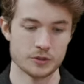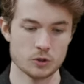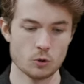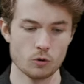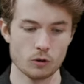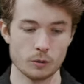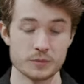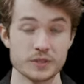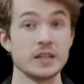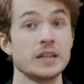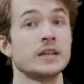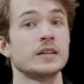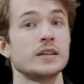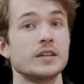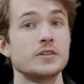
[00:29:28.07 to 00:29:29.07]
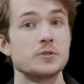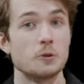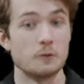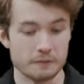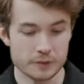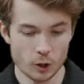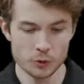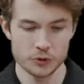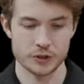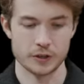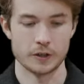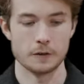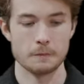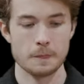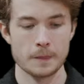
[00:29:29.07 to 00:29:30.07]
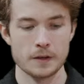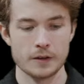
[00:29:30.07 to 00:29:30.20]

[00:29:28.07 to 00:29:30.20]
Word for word: storms, into filter.